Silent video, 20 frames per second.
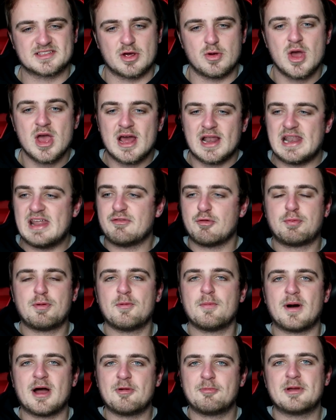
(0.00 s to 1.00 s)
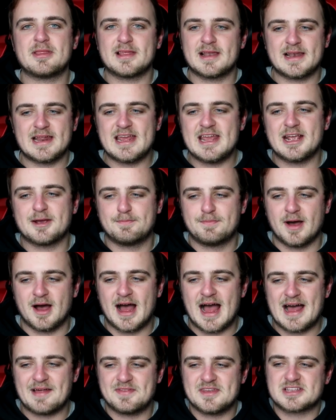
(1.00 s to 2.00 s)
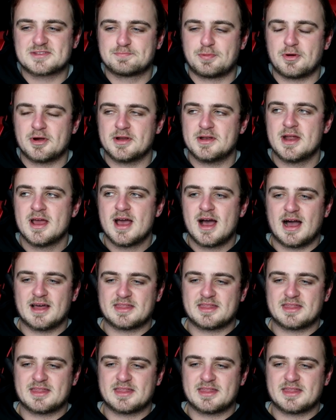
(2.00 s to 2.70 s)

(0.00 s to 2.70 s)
so Liverpool might win the league, but at this point,